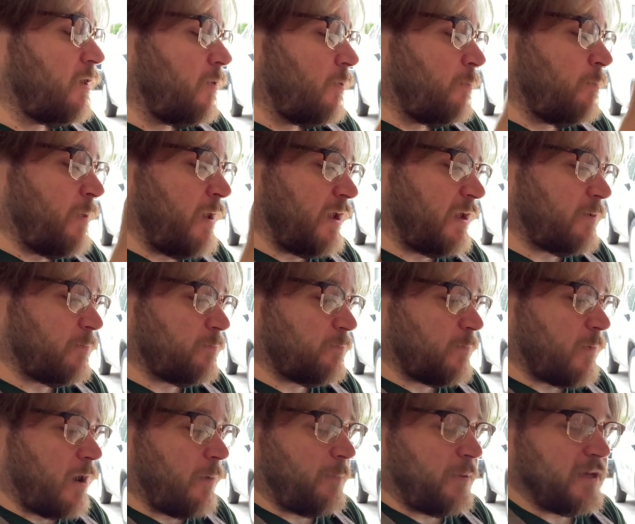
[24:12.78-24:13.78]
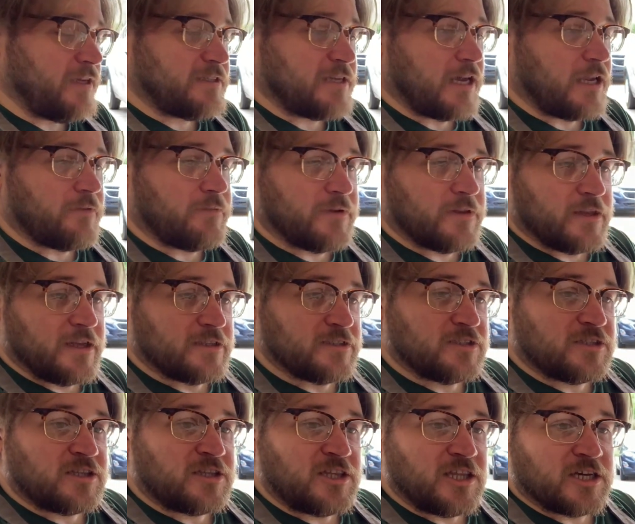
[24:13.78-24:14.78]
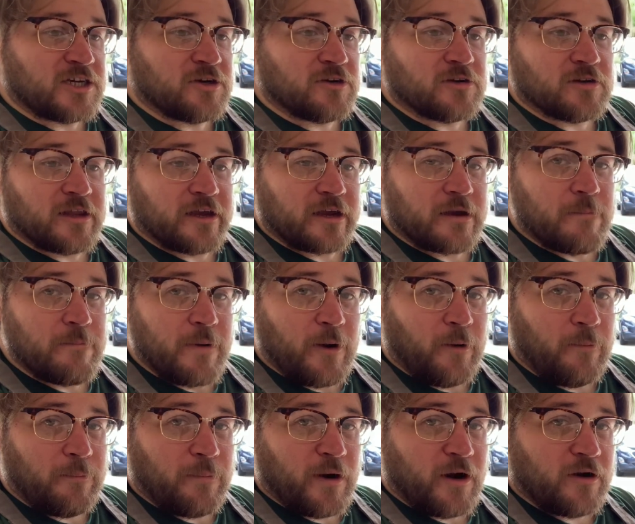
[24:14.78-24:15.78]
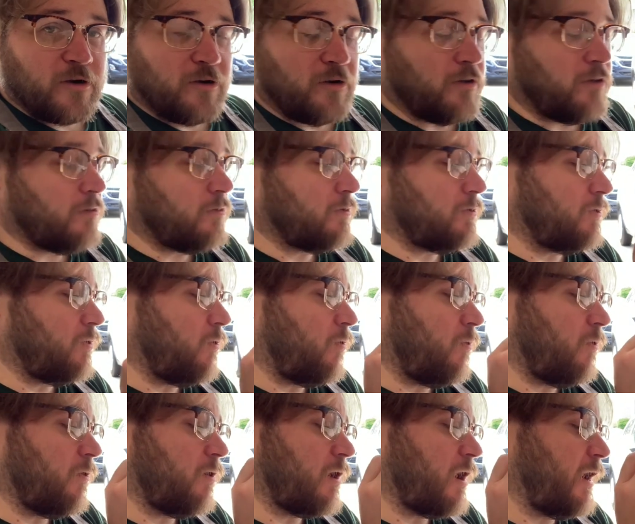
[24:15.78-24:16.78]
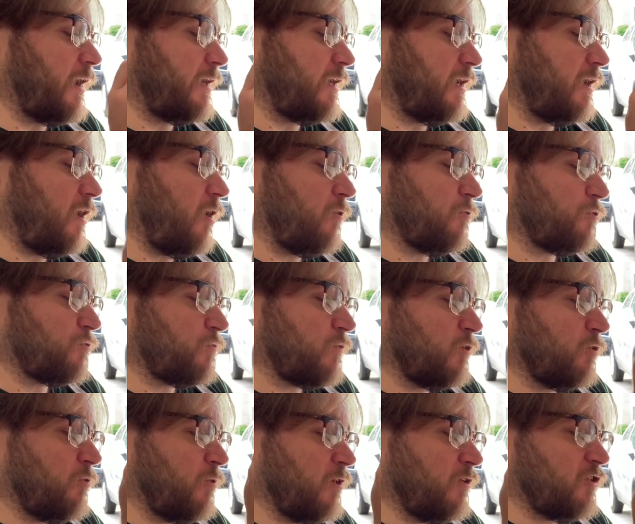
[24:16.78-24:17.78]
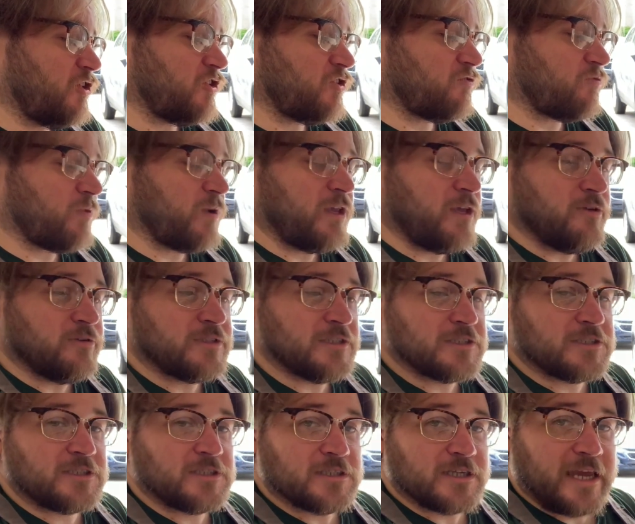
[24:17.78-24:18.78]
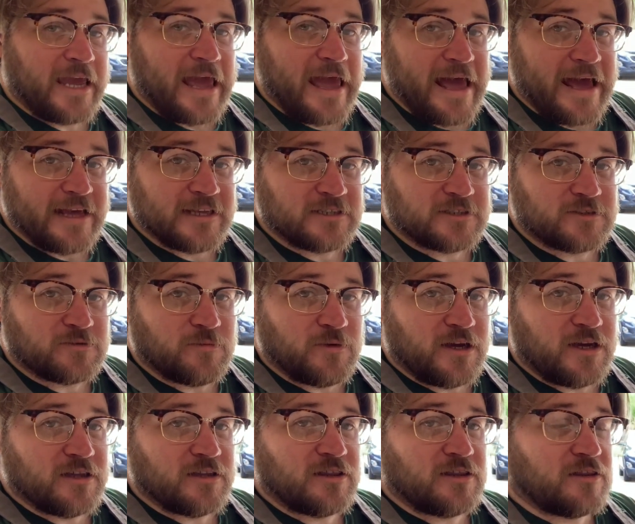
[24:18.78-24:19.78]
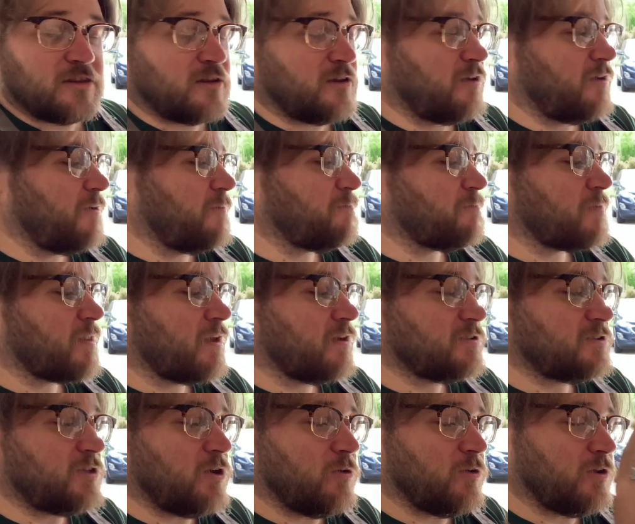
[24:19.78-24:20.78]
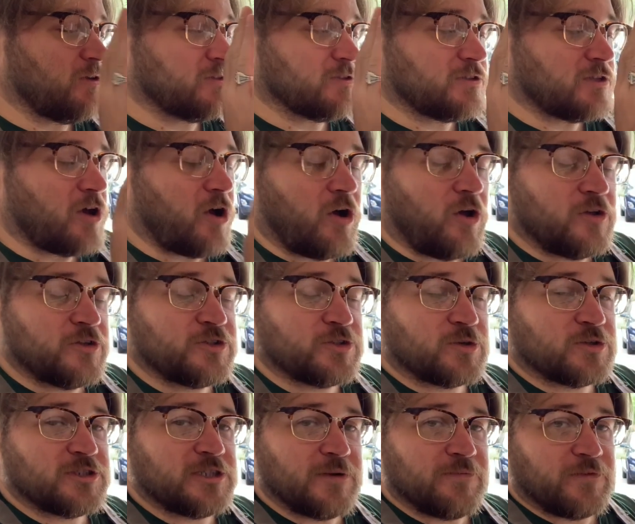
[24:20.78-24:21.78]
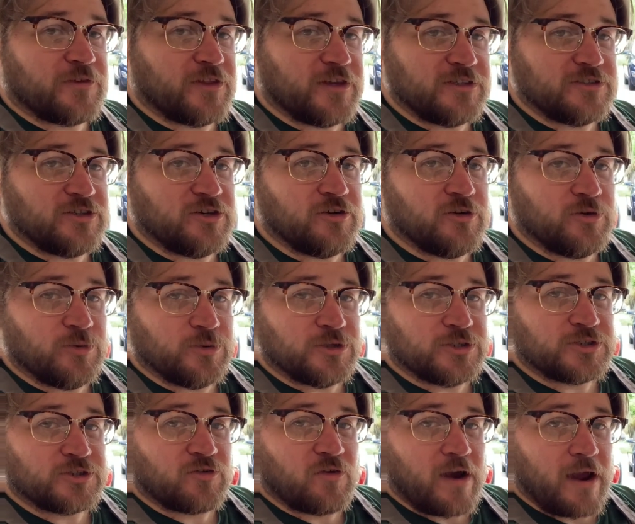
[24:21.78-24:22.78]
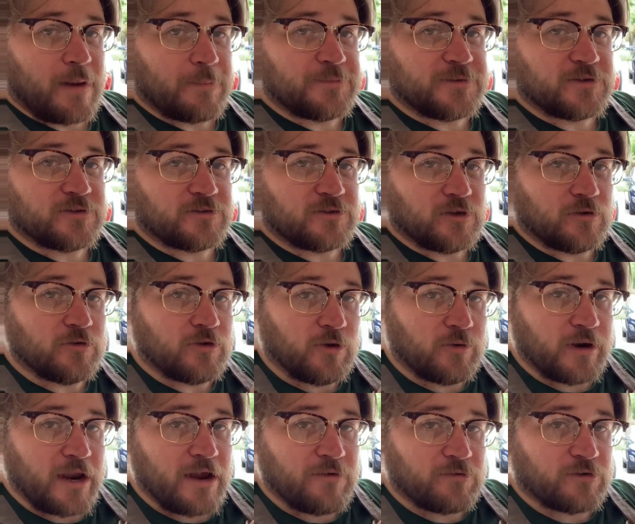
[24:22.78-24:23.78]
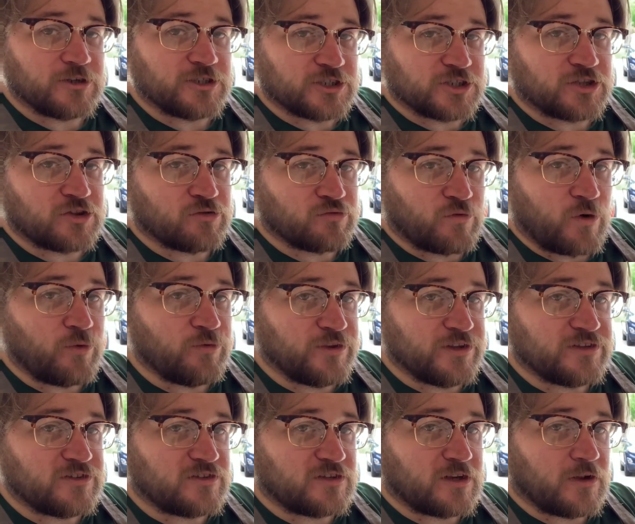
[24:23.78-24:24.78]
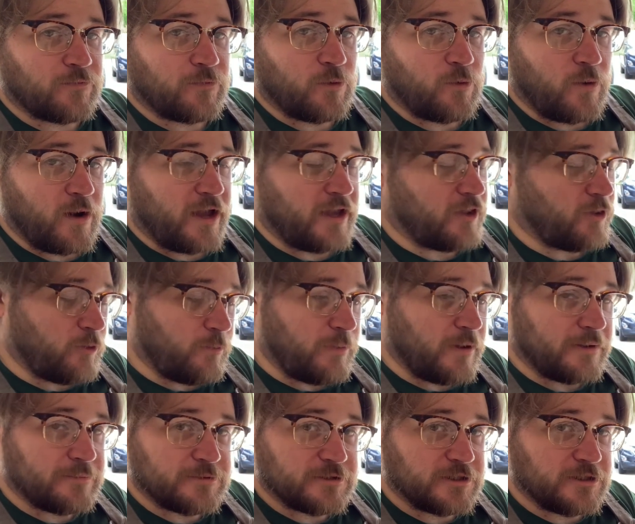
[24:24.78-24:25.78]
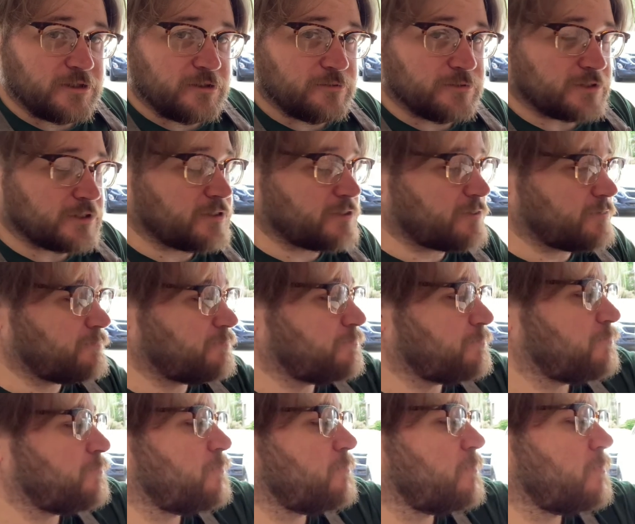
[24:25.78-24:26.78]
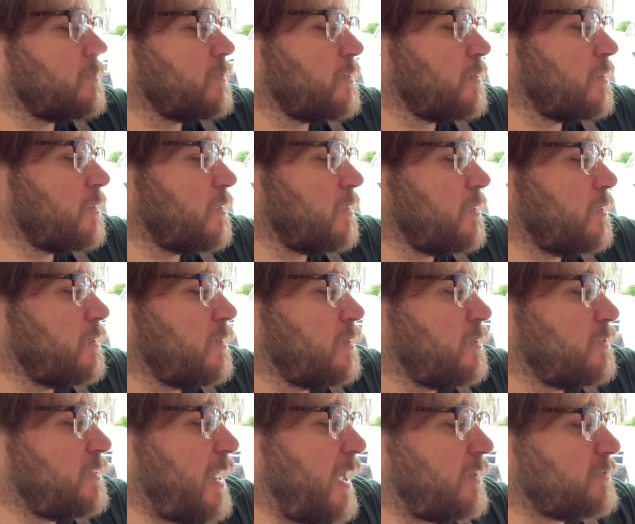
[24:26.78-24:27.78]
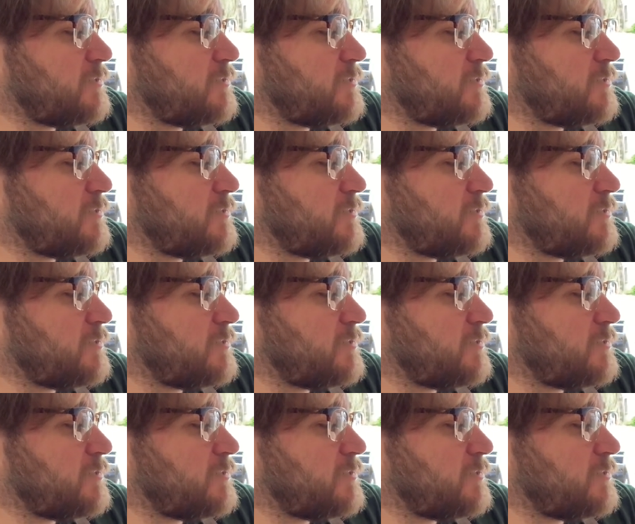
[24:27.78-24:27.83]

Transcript: make a piece out of it that's thicker, like a belt buckle, or I can go through and just reuse it to cast with. So there's all sorts of different things you can do with the scraps. So don't ever just throw this stuff away. You'll be able to use it. Now,